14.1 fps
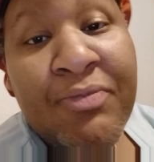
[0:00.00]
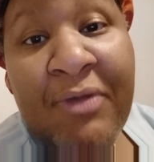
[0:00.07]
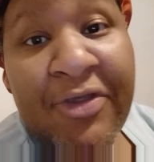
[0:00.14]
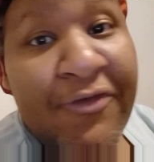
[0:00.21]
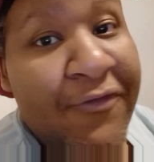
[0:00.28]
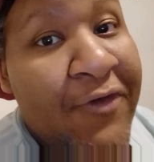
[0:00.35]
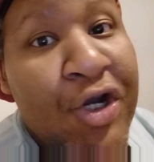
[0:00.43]

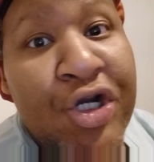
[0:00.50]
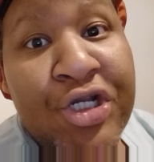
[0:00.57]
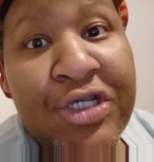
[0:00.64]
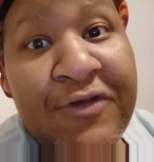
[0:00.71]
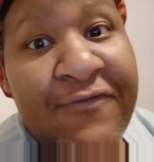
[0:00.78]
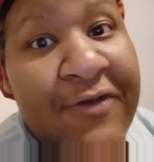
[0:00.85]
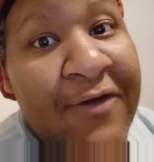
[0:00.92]
Motherfucker,
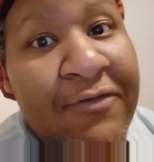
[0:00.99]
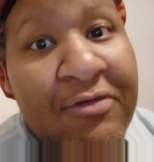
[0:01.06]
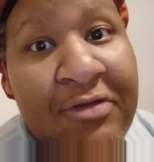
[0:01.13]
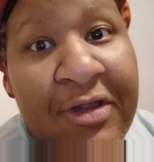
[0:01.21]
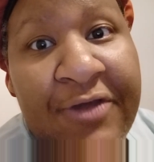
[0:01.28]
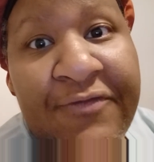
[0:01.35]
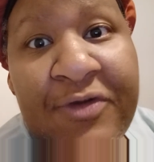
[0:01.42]
you've never
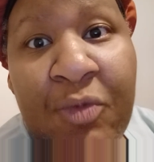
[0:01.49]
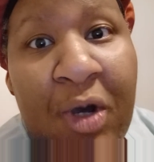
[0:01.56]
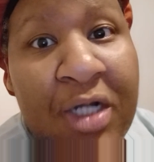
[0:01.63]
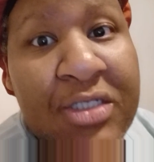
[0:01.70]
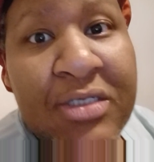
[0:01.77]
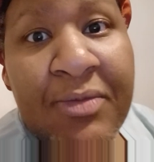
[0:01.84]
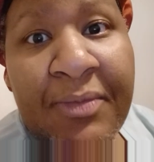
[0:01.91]
lived and
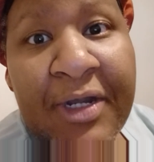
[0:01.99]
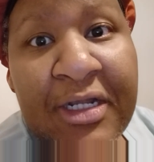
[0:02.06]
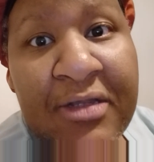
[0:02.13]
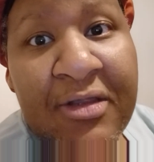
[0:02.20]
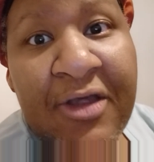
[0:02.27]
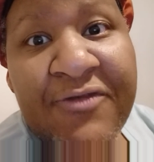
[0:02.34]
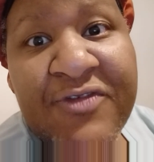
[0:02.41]
watched somebody
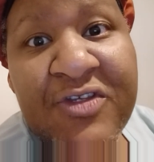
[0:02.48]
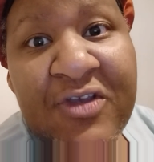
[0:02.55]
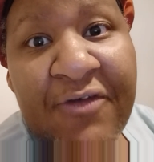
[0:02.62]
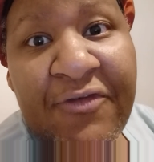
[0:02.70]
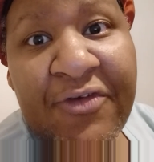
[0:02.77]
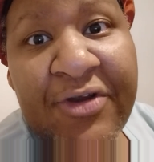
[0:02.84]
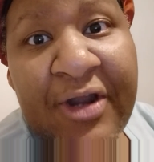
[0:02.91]
you love
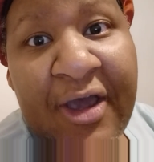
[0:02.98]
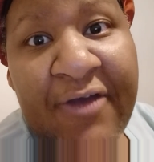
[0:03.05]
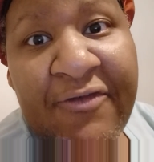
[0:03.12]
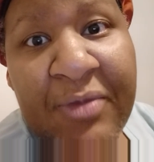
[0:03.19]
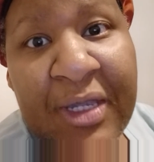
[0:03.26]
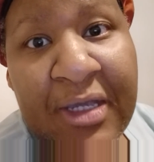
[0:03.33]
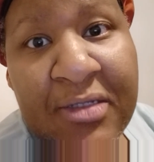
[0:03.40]
suffer and die
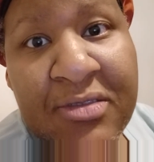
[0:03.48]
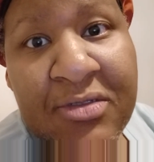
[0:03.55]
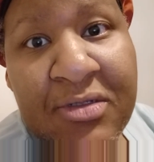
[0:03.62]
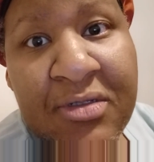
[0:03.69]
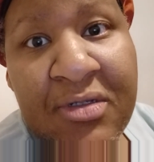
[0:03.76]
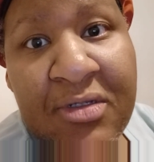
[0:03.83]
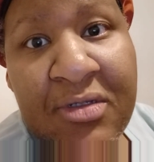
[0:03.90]
from
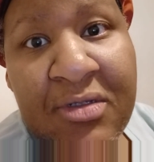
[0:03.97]
cancer.